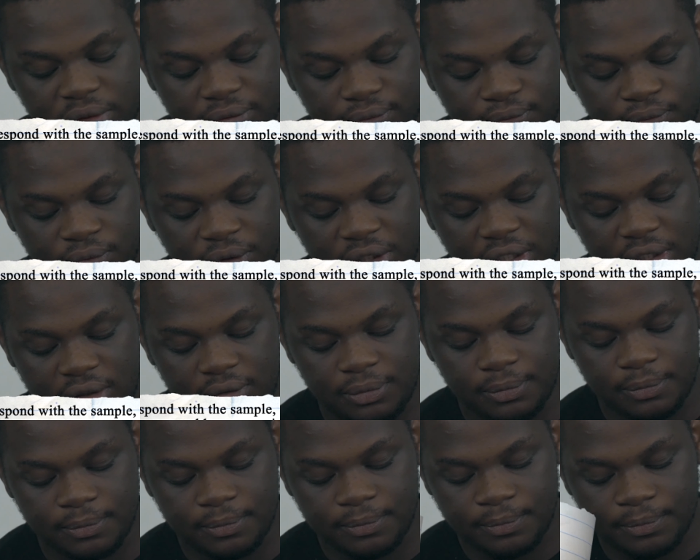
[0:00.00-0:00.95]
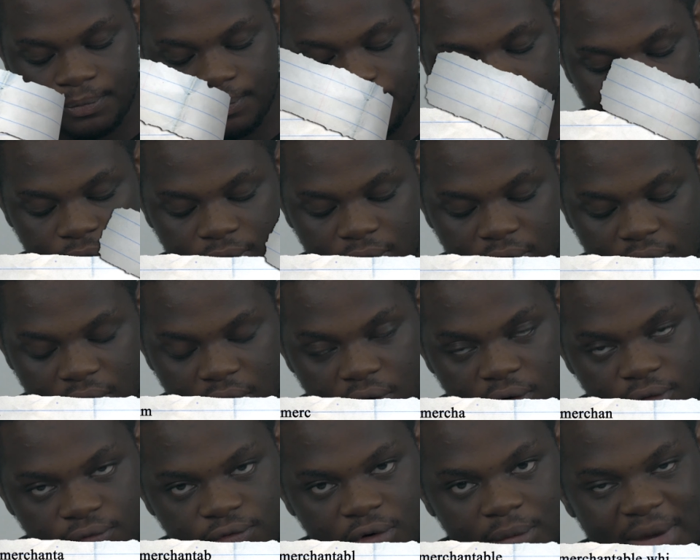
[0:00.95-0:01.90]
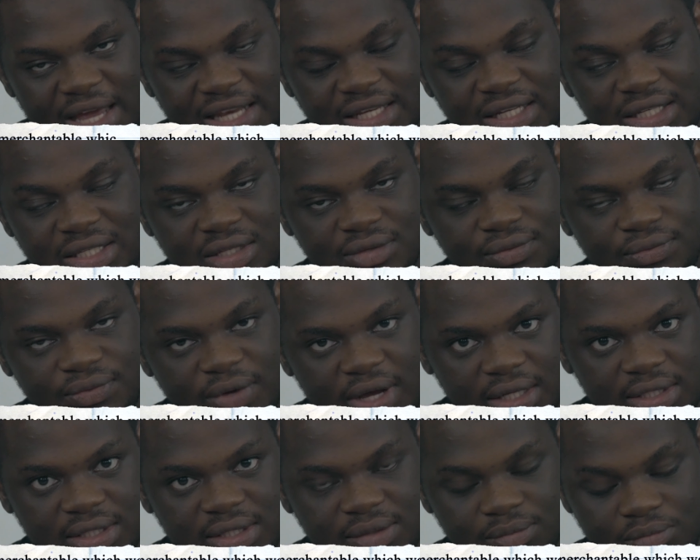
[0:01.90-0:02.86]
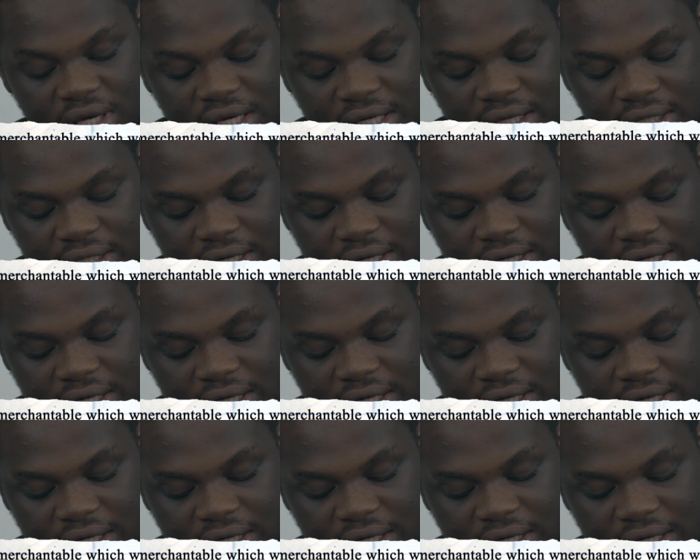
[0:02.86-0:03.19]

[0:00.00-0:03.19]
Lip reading: free from any defects making